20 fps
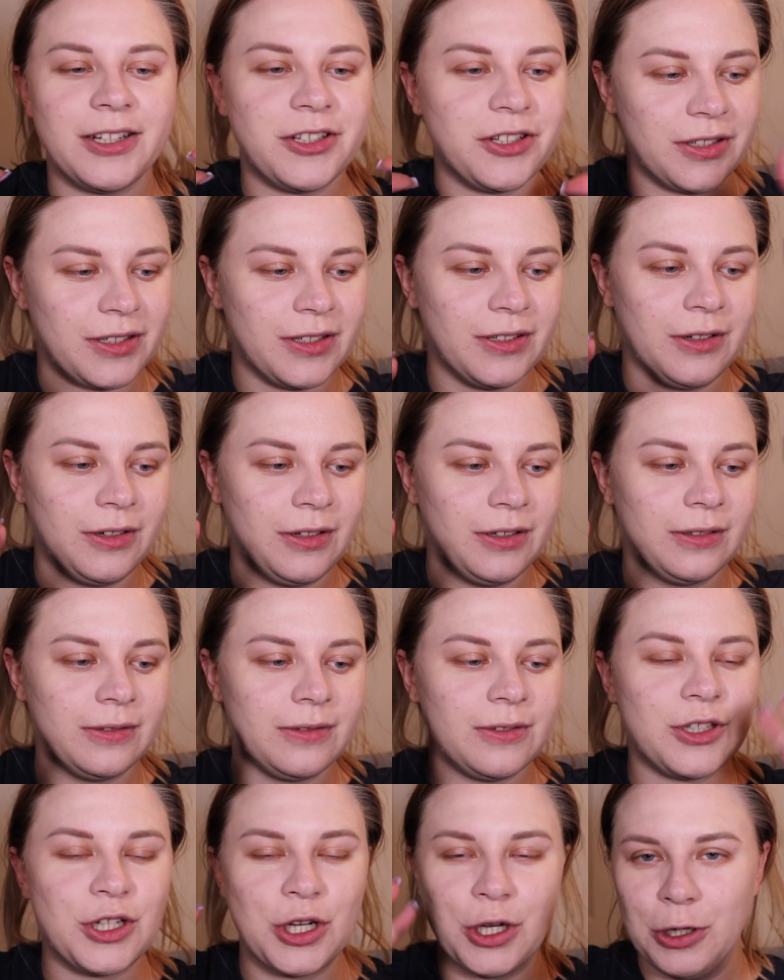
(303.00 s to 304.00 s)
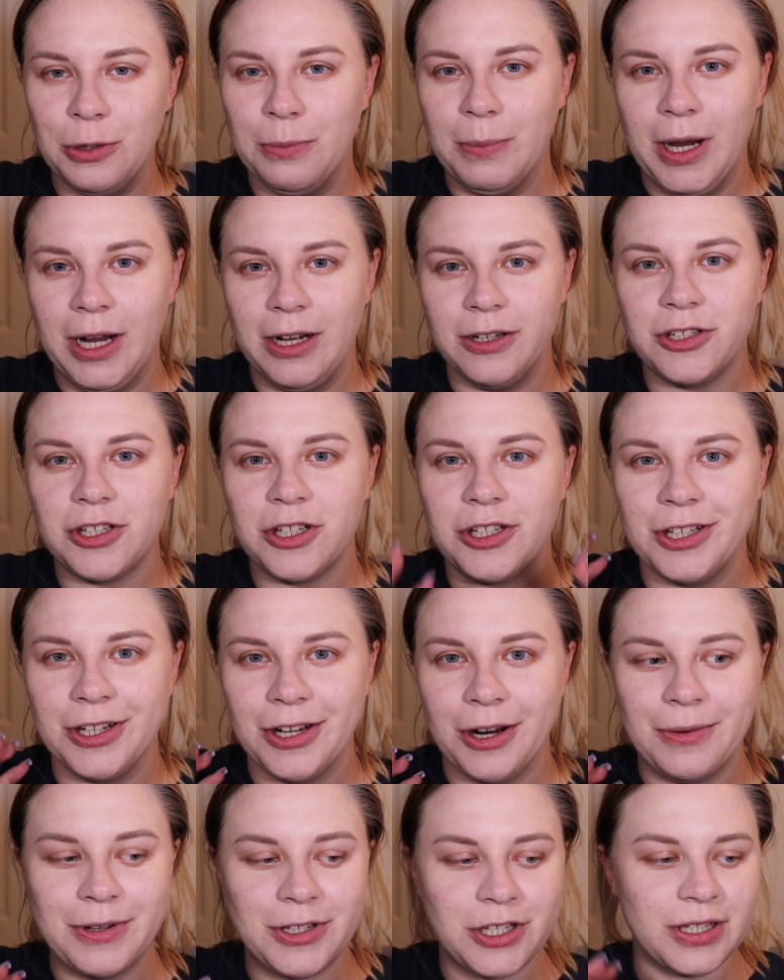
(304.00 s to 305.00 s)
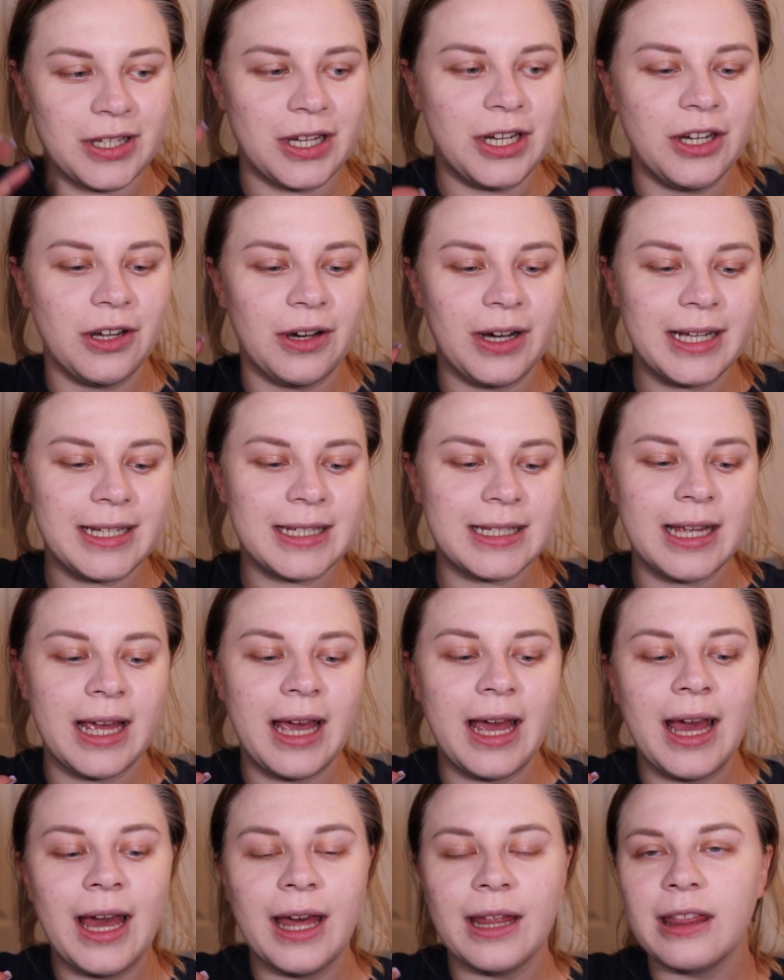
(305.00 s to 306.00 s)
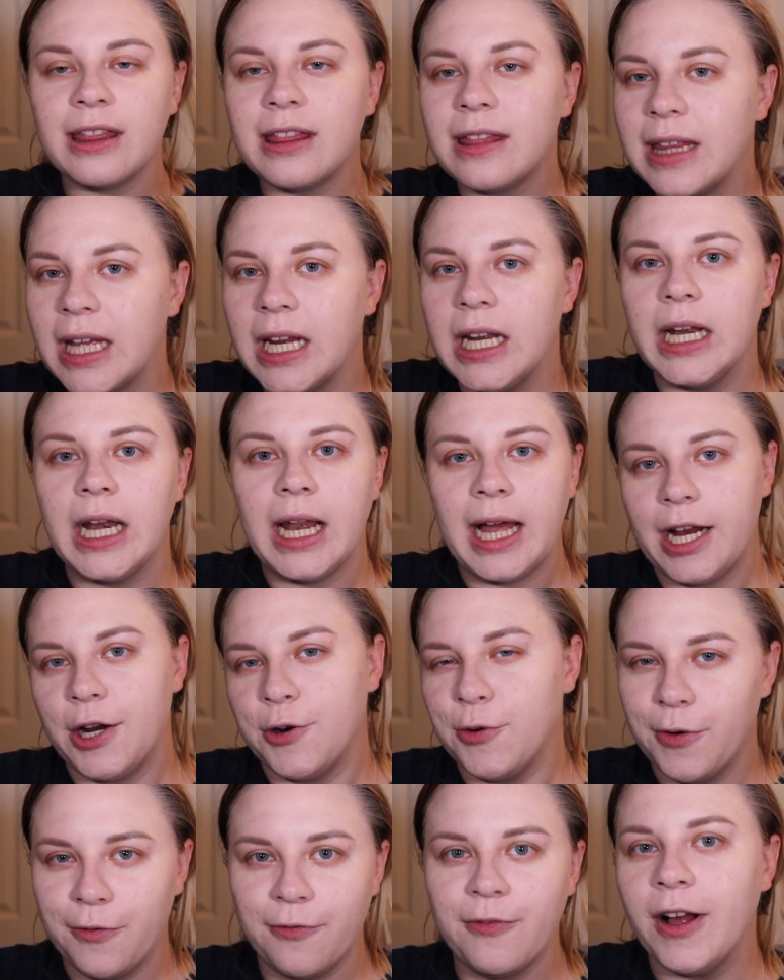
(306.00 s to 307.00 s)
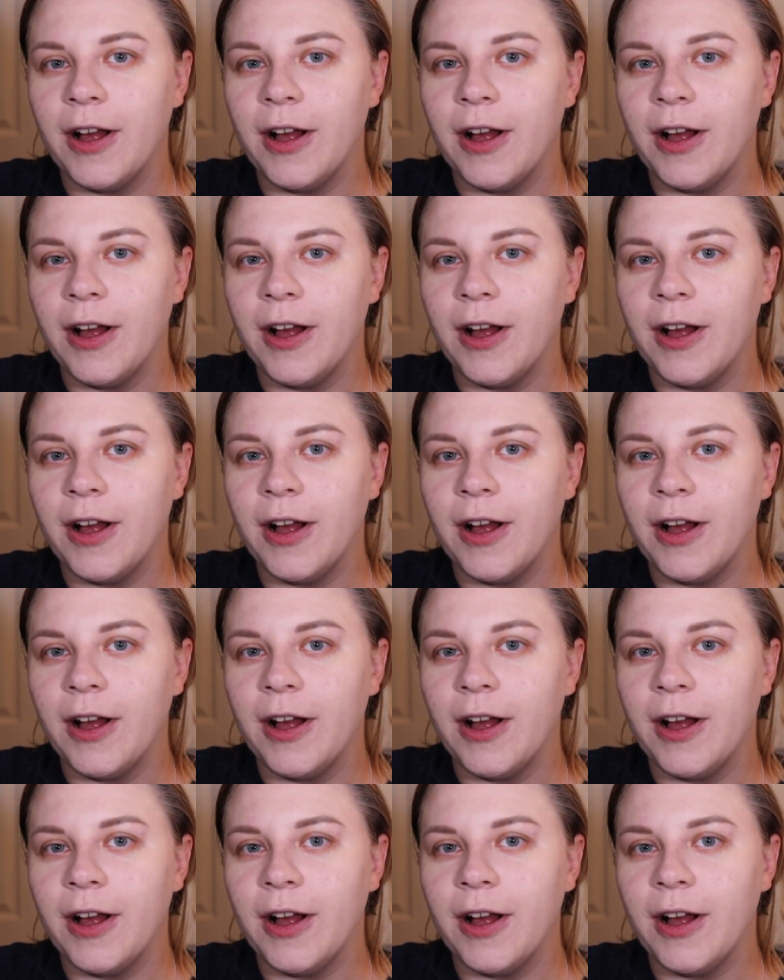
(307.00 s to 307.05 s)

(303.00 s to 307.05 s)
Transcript: It's just not too much, you know, it's just a nice thin layer of